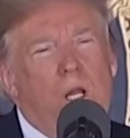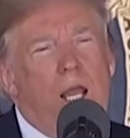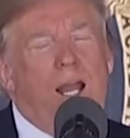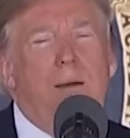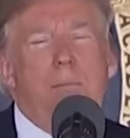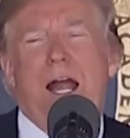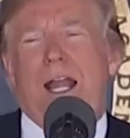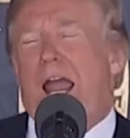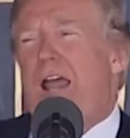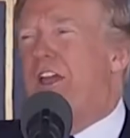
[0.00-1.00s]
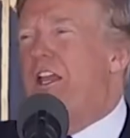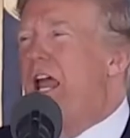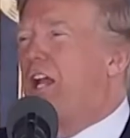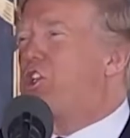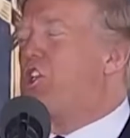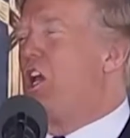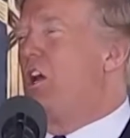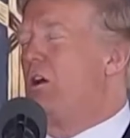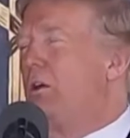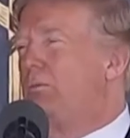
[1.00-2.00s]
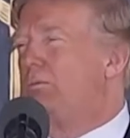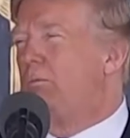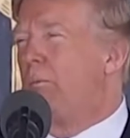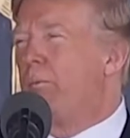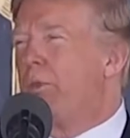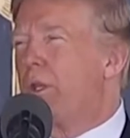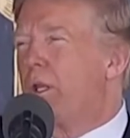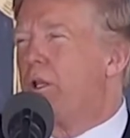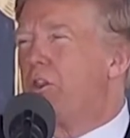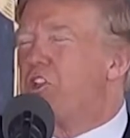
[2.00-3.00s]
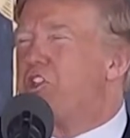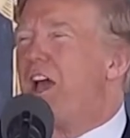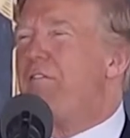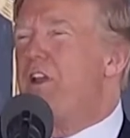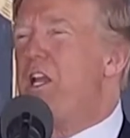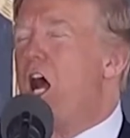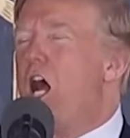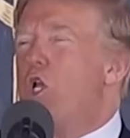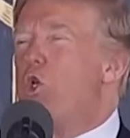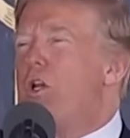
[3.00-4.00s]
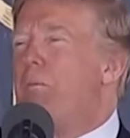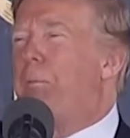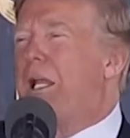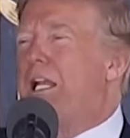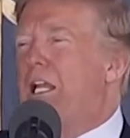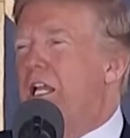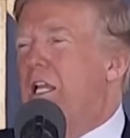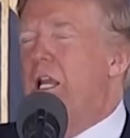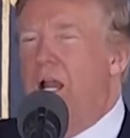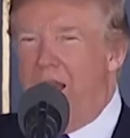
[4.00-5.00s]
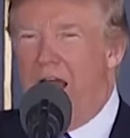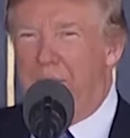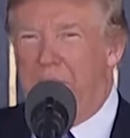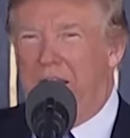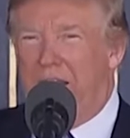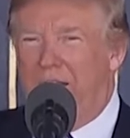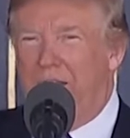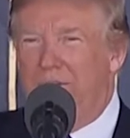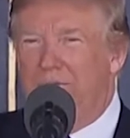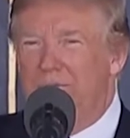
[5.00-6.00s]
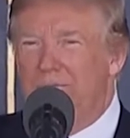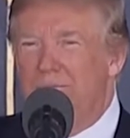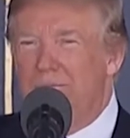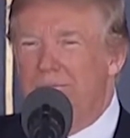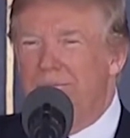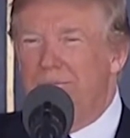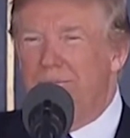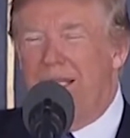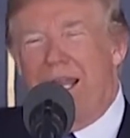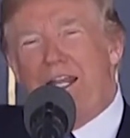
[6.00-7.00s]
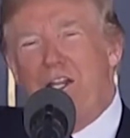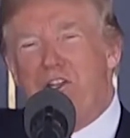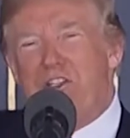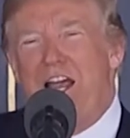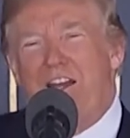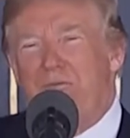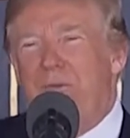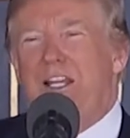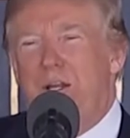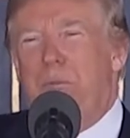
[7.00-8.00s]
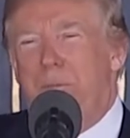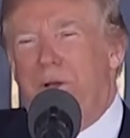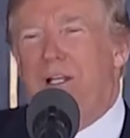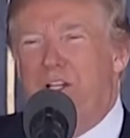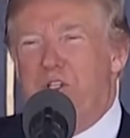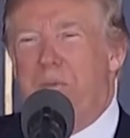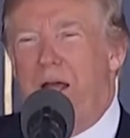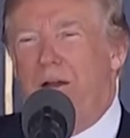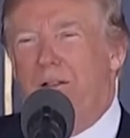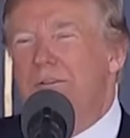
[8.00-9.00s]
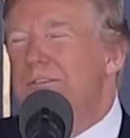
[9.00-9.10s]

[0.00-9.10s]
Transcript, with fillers: And I might add that next year, the 700 billion, not million, they're liking the sound of million, but billions better